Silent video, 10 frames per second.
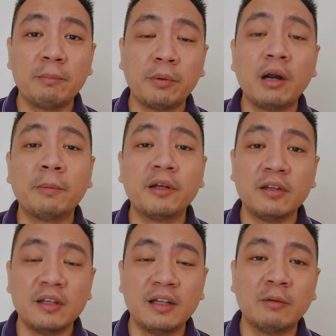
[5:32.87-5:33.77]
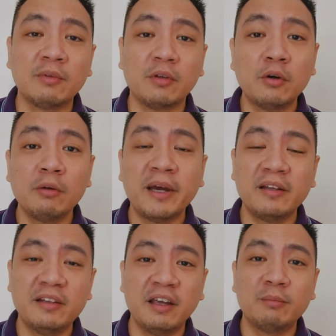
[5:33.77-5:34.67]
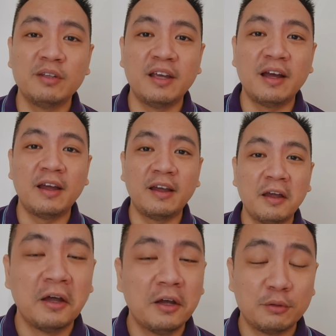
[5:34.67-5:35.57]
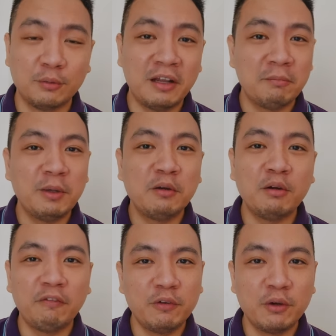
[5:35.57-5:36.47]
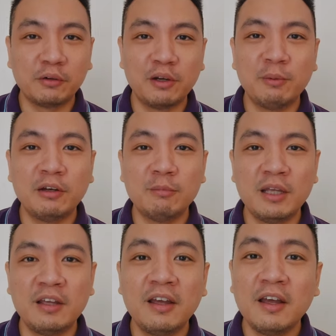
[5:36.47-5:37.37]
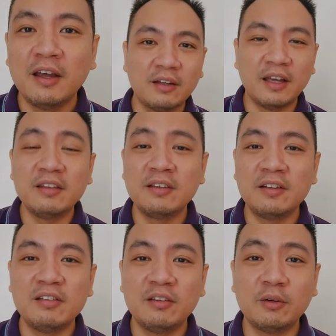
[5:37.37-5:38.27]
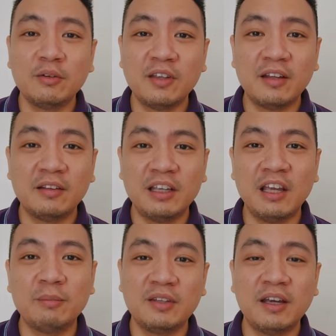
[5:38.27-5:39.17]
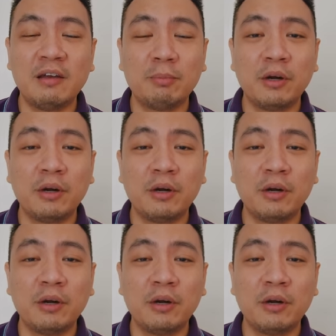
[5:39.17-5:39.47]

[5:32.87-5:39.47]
a property that was owned by DMCI. So let me know if you agree with me. Is it easy to host in DMCI